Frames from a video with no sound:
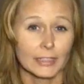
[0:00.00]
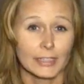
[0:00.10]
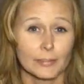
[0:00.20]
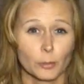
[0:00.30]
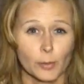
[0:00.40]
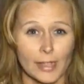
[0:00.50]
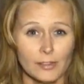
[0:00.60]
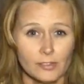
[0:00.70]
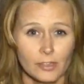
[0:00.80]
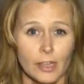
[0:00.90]
and leave the
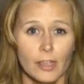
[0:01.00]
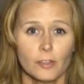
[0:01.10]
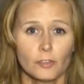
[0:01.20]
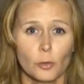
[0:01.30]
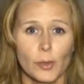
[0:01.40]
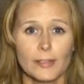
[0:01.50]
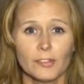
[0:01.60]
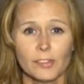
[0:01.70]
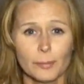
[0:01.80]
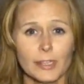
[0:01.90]
rest. So if
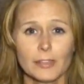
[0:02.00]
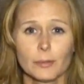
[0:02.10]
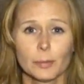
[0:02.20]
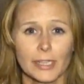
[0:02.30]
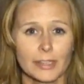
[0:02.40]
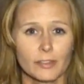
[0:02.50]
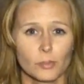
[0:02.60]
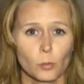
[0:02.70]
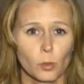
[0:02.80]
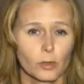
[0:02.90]
something in the plan
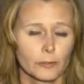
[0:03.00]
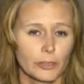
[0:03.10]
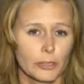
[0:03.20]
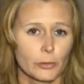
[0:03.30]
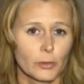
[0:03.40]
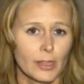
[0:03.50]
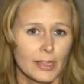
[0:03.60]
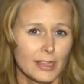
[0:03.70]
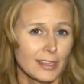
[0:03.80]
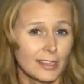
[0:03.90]
doesn't work for you,
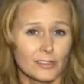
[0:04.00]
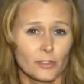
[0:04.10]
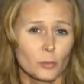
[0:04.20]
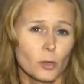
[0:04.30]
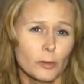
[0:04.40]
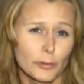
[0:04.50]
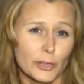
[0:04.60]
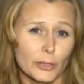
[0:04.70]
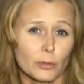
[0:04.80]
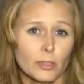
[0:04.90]
it doesn't work for
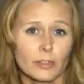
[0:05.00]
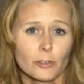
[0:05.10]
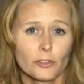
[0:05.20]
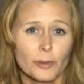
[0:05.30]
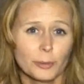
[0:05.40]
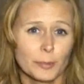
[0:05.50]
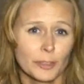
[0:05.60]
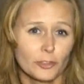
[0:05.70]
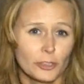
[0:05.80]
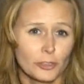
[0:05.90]
you. And there's not really
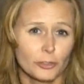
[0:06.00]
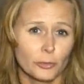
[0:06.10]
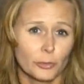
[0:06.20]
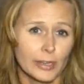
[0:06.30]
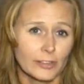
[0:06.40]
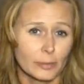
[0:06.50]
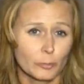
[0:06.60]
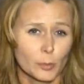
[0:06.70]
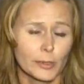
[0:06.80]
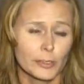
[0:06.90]
much you can do
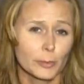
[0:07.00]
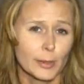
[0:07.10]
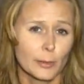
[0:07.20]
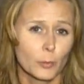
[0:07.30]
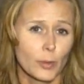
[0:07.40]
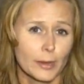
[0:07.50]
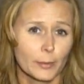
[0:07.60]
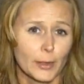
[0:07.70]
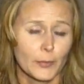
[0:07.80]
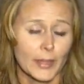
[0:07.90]
except work your way
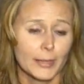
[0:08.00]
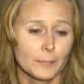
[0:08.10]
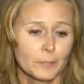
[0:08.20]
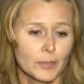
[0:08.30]
around that.